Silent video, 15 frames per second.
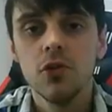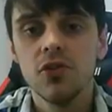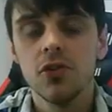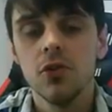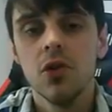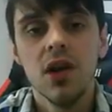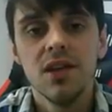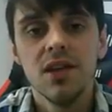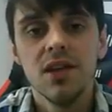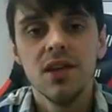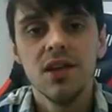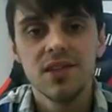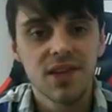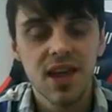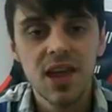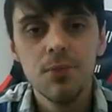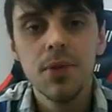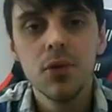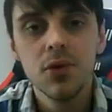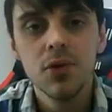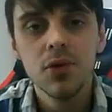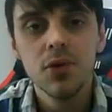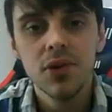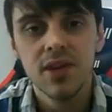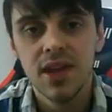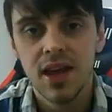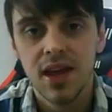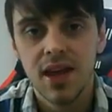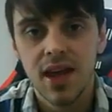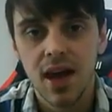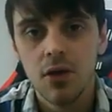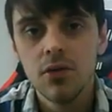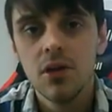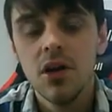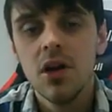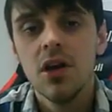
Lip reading: to keep building the account